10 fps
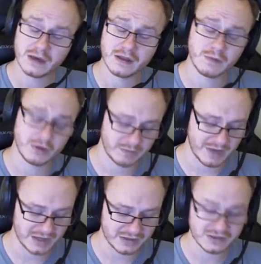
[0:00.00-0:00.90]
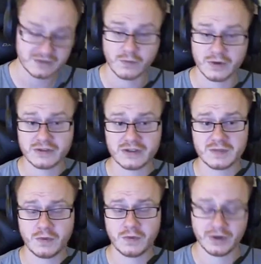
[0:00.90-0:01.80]
The molar mass is
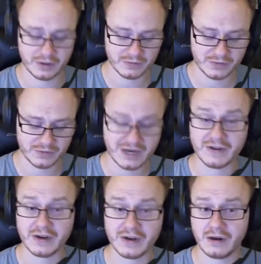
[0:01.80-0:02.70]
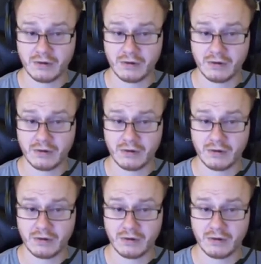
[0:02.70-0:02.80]
46.07